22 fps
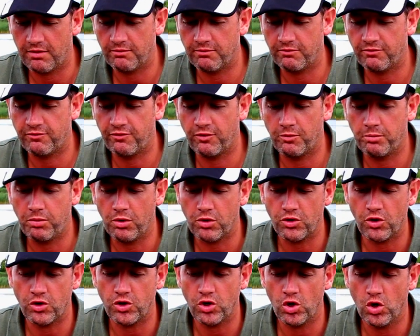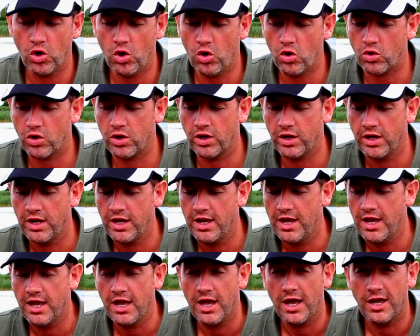for putting on your hook.
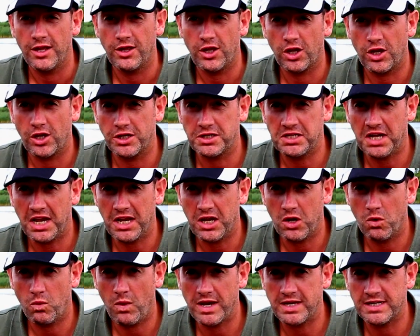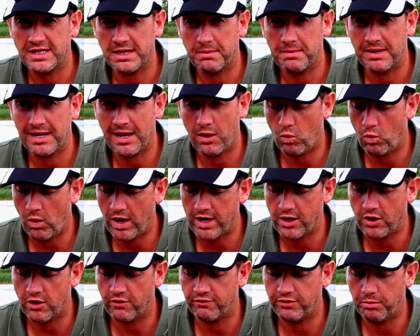They're going to take away some of that
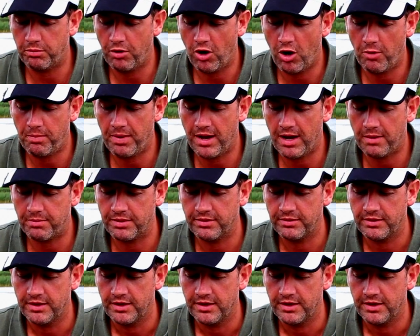weight of the pop-up.